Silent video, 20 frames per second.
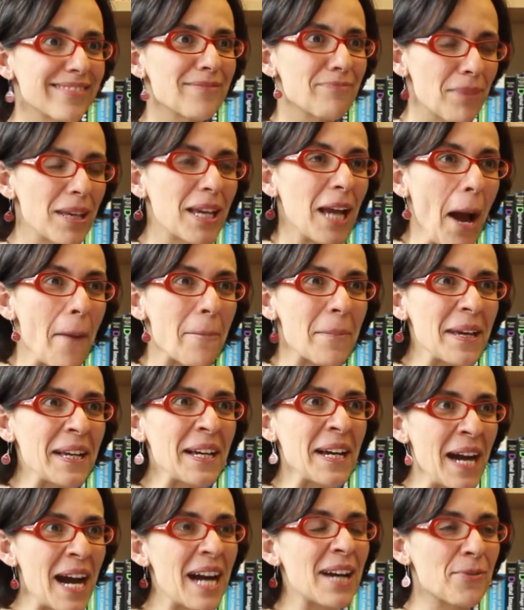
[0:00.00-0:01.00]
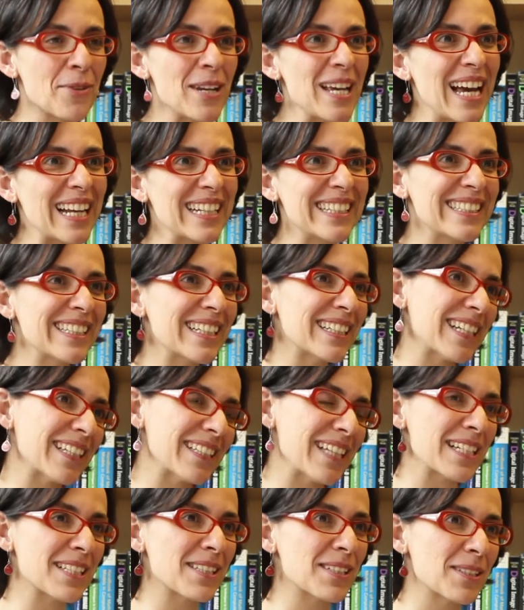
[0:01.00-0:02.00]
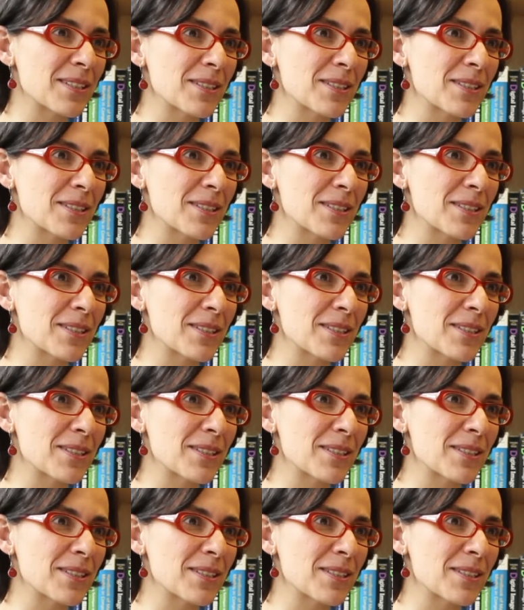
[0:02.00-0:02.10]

becoming a reality, and at that